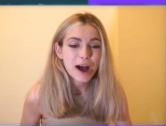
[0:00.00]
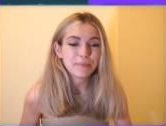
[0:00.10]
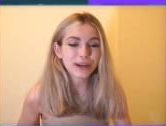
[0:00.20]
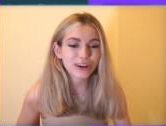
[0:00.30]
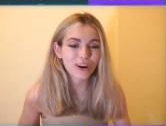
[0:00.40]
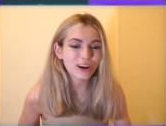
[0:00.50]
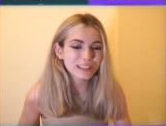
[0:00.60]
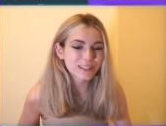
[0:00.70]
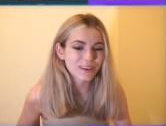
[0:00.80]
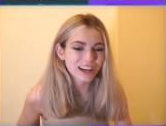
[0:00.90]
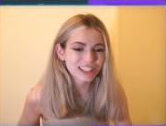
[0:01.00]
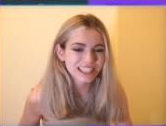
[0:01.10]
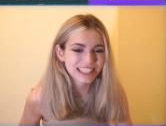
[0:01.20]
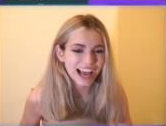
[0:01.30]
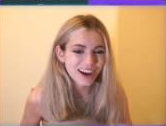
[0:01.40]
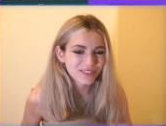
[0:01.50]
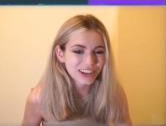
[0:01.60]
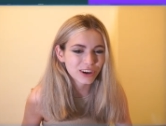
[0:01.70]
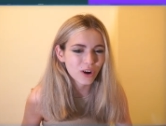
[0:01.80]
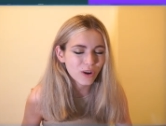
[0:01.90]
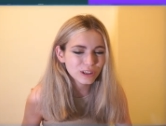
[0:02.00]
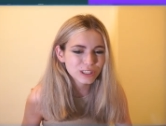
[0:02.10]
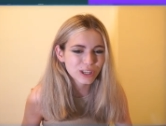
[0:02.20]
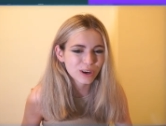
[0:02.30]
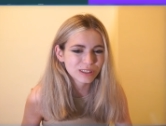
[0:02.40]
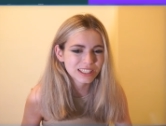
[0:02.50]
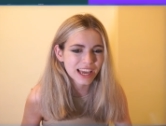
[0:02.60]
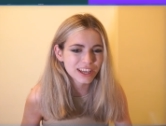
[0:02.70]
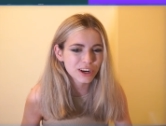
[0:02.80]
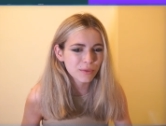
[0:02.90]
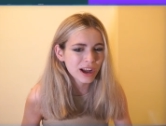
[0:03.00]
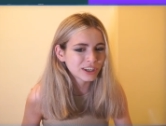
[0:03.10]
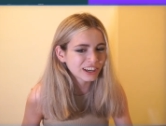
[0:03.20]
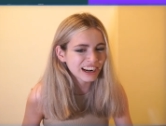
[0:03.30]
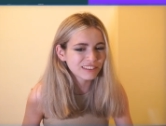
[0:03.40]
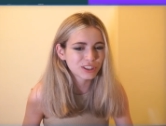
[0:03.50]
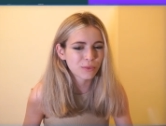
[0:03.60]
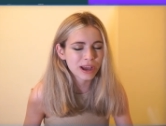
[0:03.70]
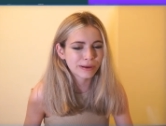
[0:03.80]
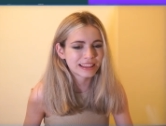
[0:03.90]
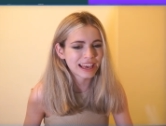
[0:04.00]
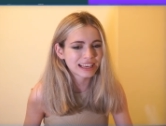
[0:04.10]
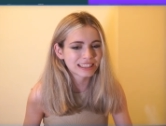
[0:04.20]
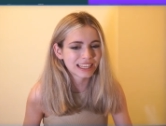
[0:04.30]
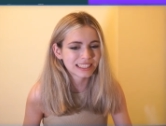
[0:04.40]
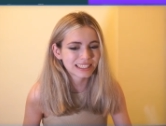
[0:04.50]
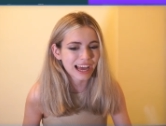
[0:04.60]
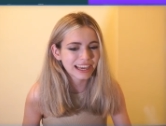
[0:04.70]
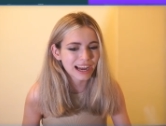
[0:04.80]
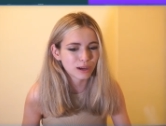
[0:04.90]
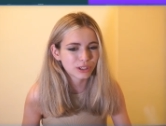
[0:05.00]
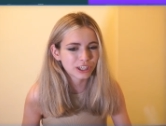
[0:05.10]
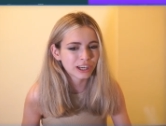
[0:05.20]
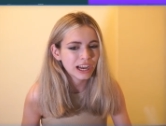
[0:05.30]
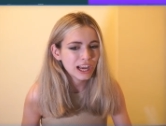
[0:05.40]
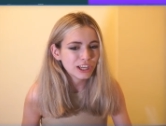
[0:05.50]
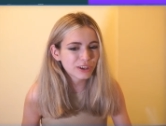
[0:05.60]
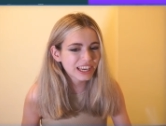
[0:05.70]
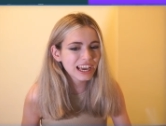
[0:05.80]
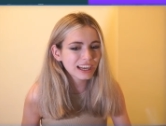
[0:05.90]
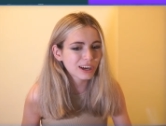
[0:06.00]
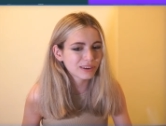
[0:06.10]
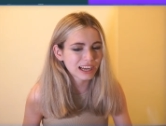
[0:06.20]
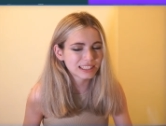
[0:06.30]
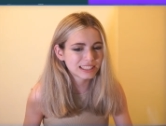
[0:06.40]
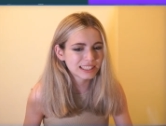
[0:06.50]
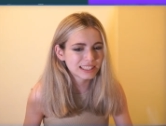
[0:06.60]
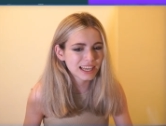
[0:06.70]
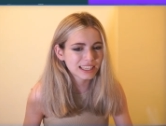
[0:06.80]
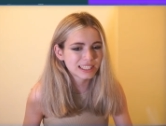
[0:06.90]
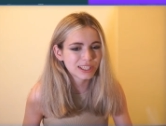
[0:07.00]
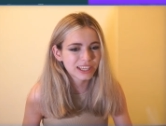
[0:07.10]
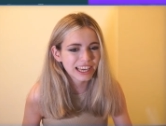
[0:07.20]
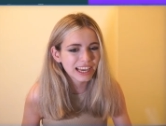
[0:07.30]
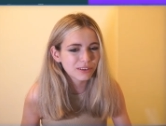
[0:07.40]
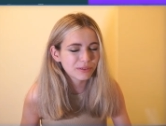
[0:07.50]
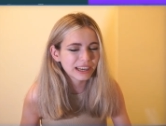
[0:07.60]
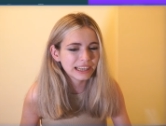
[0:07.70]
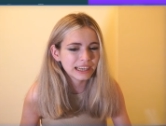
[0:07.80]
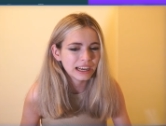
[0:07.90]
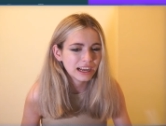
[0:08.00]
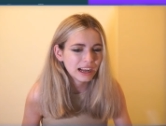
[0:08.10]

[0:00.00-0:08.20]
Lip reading: but you're also not just that, but you're also saying, you know what, you're gonna have to wait with taking this knight out. You can't go knight c6. You can't really.